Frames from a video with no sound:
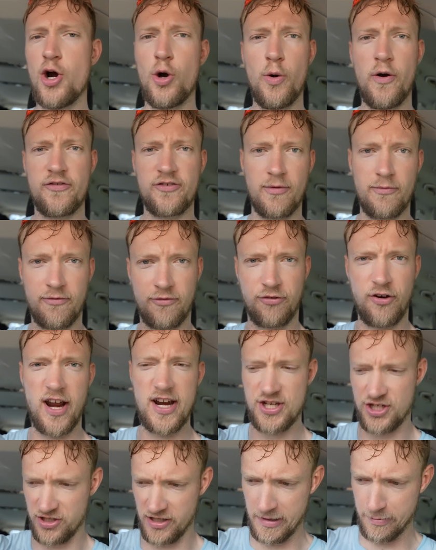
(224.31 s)
with some
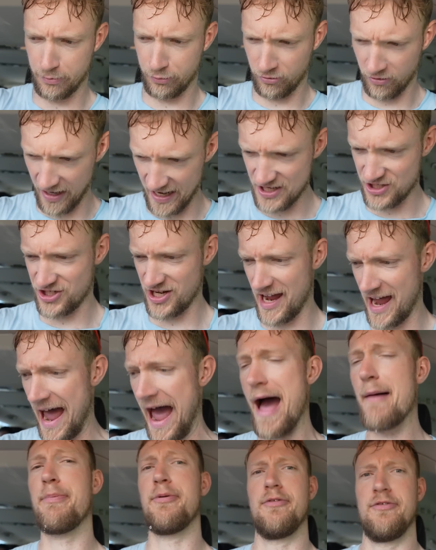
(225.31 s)
freshly pressed
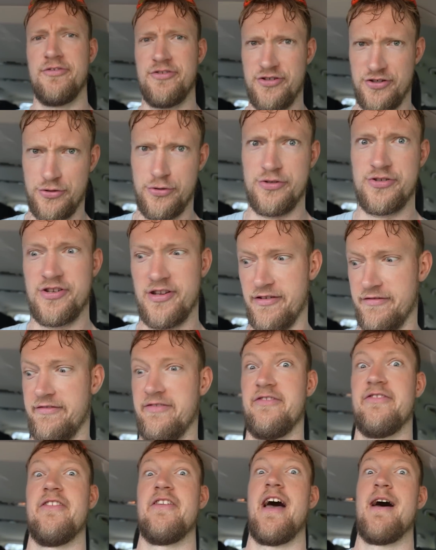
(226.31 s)
apple juice.
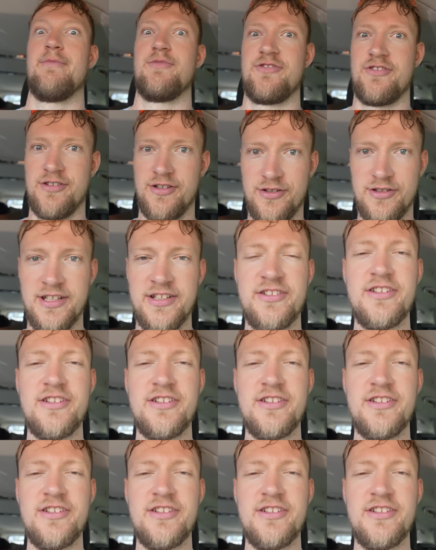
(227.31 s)
Absolutely